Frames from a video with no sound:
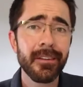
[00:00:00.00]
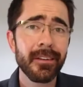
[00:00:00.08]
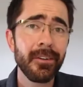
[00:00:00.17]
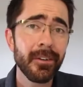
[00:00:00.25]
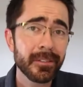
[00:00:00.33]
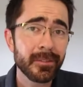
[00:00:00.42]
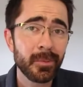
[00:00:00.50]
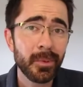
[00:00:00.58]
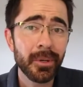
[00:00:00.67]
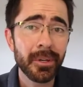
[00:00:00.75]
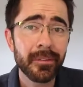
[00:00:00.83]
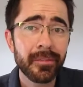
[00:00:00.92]
God's
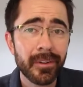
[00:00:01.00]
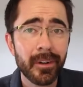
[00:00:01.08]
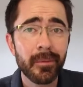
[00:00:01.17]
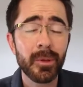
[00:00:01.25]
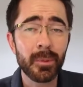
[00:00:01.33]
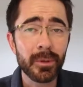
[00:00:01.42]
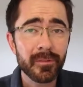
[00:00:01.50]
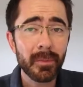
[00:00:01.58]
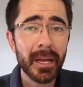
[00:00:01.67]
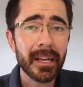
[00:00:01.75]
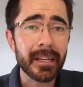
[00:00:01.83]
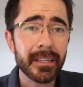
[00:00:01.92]
word from the book of
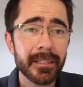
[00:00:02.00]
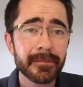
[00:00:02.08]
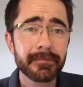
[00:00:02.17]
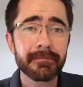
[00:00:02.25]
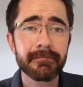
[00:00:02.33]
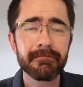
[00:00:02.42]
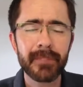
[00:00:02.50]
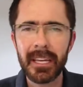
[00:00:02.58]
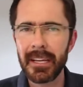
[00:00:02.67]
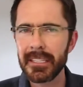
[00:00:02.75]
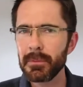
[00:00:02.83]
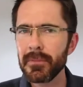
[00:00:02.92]
Mark. Now,
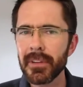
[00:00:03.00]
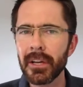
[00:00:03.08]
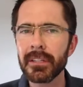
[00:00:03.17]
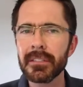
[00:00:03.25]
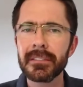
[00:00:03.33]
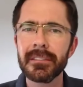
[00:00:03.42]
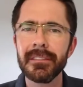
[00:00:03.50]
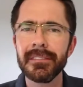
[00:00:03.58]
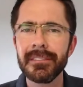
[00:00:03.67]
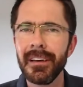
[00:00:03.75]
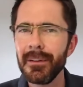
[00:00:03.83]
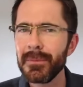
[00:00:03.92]
as we've noticed
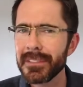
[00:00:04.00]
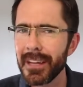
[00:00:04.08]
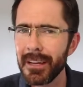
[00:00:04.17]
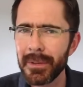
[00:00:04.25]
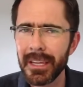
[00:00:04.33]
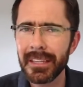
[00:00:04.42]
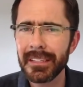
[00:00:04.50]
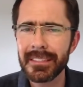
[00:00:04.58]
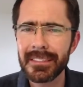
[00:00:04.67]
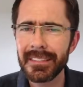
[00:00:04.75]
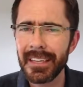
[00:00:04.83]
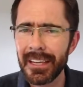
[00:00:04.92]
time and time again in this
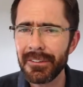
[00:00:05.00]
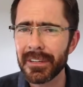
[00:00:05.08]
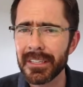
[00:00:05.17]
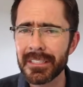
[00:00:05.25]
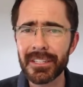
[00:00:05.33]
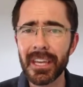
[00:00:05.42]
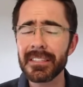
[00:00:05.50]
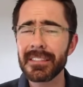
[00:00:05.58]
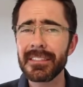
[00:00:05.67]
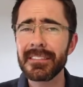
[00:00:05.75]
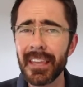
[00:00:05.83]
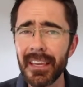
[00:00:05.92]
series, Jesus
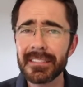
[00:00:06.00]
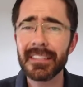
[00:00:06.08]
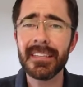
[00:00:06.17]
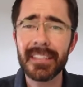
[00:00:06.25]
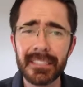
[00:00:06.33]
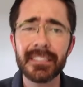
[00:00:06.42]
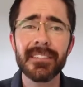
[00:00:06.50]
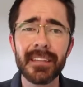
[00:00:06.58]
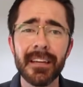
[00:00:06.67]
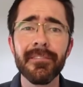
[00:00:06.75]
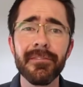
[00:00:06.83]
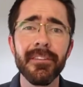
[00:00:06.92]
says and does
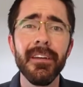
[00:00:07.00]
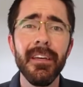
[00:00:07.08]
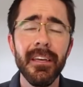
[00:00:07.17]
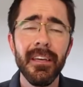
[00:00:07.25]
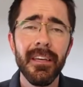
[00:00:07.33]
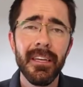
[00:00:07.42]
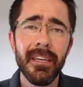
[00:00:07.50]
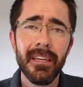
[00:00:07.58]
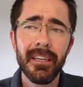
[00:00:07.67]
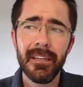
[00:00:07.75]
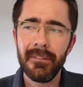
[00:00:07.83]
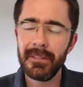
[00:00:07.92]
stuff
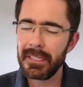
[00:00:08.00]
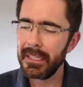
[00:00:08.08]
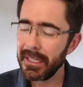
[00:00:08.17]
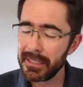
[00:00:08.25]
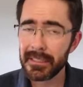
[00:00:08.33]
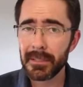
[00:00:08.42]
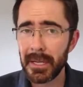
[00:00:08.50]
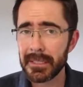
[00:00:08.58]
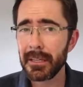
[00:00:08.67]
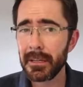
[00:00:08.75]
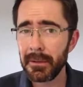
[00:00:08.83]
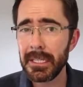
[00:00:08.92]
which leads us to ask
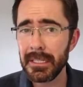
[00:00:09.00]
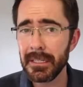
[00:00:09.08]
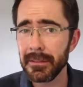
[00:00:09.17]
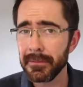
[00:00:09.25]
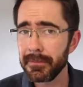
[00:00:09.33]
a question.